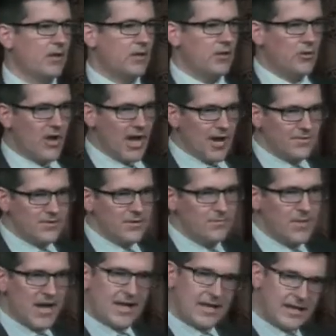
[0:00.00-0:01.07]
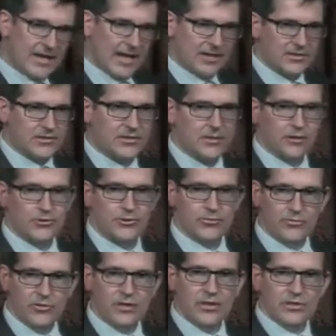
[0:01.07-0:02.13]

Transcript: You have to make a guess, though. You really